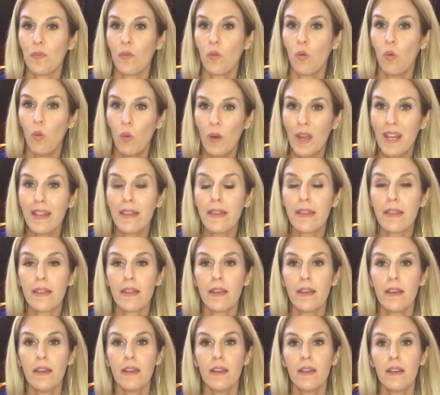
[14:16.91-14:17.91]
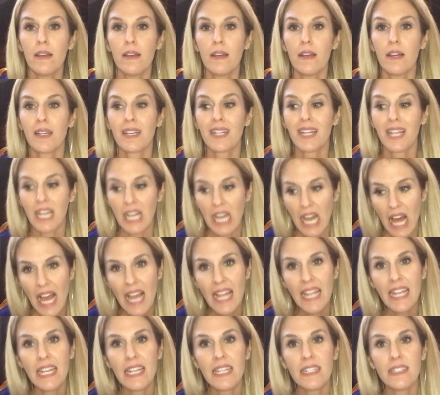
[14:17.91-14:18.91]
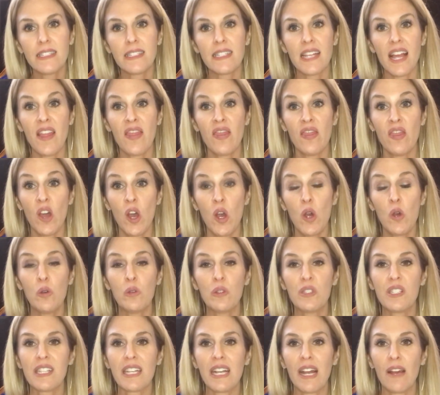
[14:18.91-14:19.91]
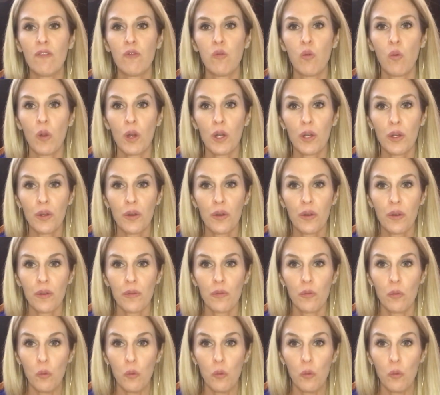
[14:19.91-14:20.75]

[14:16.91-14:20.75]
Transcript: with clients and those that I've worked